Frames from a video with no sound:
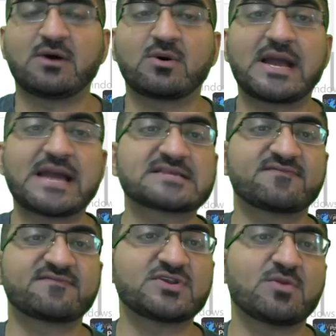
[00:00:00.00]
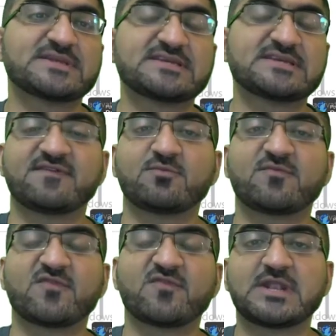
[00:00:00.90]
Now guys, Video Magic
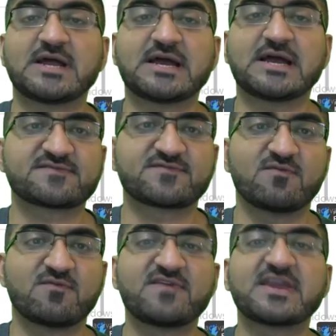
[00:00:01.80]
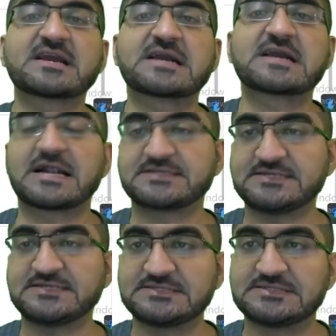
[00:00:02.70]
Formula is from Vic
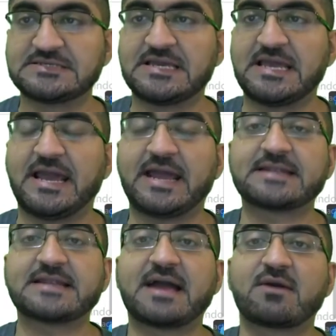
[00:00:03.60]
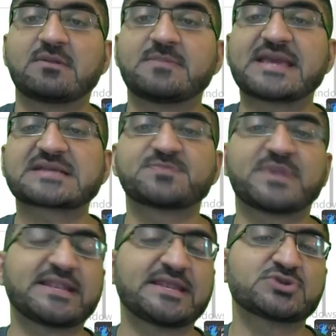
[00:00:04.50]
Carty, and I will be
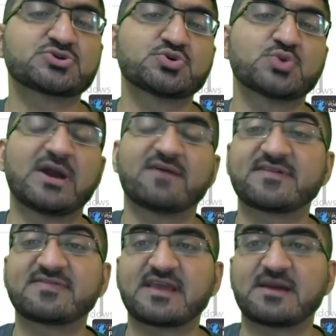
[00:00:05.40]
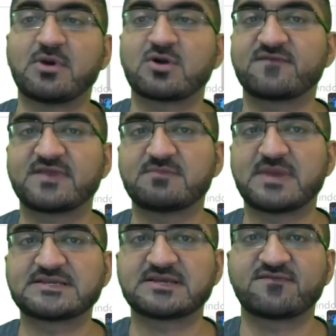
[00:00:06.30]
explaining to you everything about
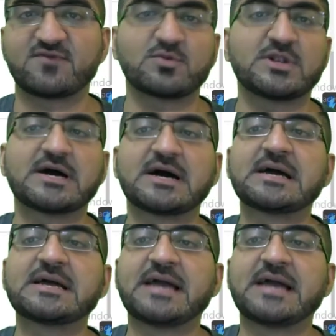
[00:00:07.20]
VidMagic Formula.